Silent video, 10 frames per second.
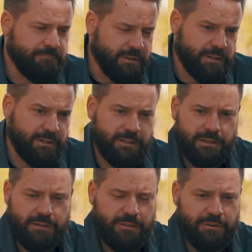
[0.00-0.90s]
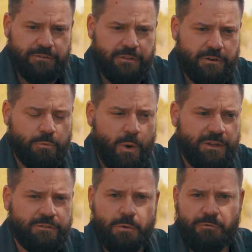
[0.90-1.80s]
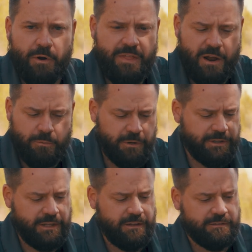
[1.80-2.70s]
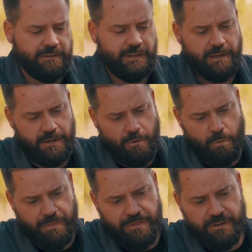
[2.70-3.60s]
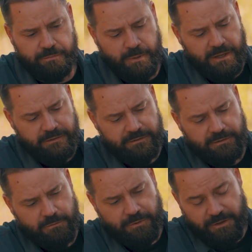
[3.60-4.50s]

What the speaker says: there's ways to avoid that really easily. With this piece, with